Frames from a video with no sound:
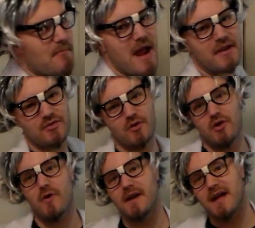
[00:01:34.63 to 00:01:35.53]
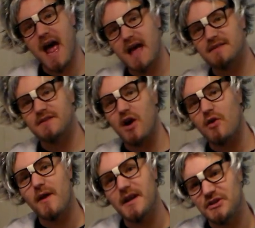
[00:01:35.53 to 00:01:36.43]
back through and gas has
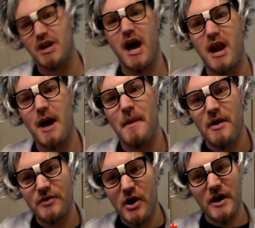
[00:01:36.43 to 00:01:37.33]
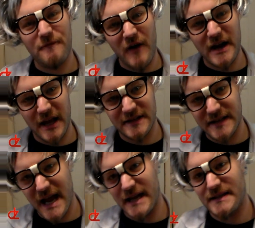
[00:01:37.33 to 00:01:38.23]
already shot up 30 fucking
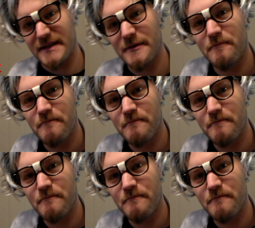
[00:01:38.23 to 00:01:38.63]
cents.